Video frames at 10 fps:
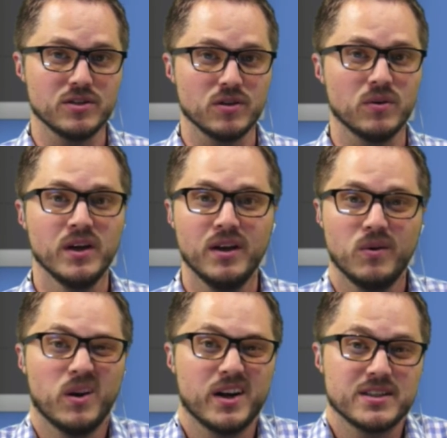So
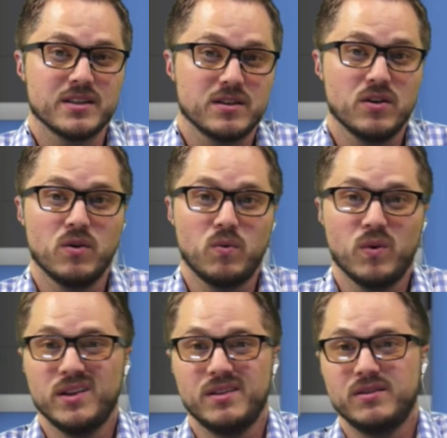Wirecast doesn't know
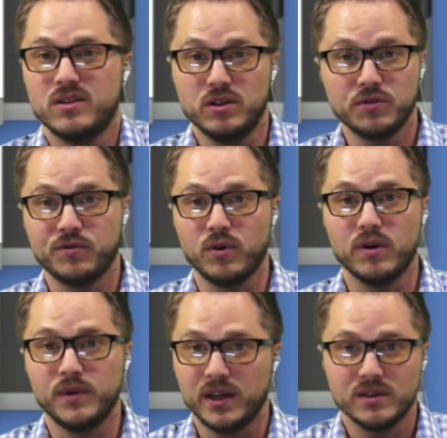what to look for
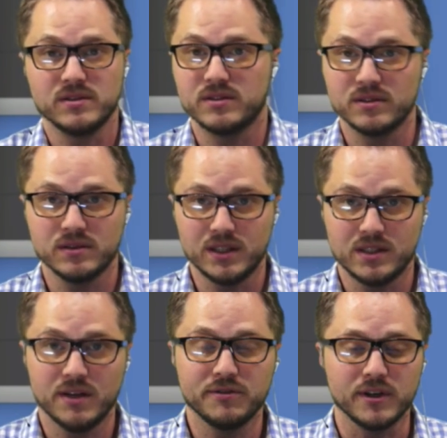because it's
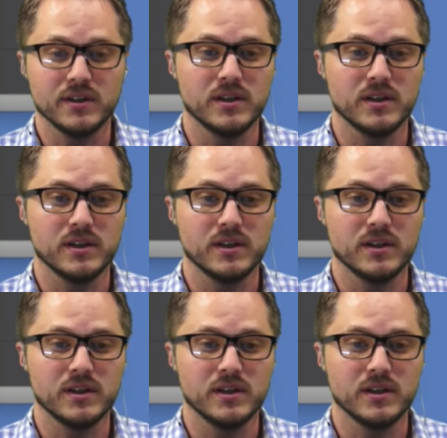different.